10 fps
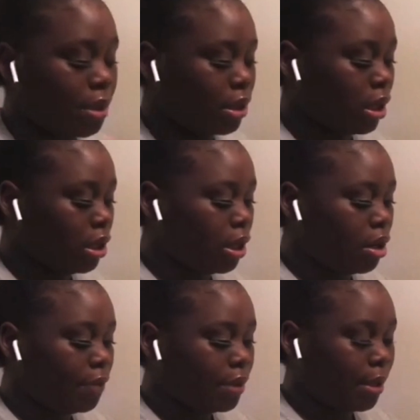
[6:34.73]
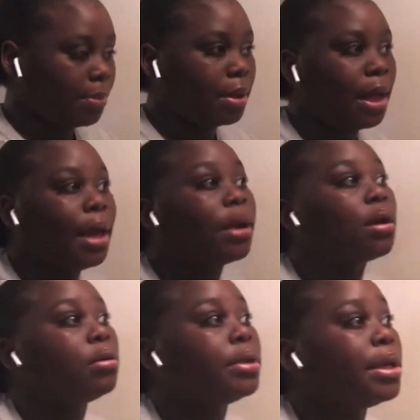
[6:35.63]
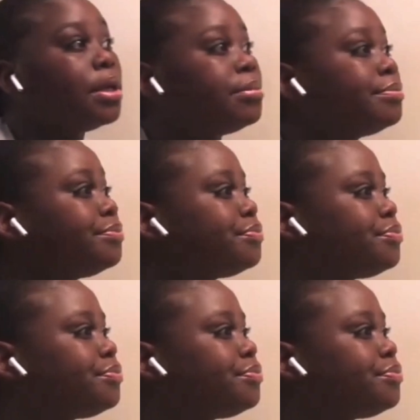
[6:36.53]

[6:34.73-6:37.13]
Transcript: a thin layer of that black on them.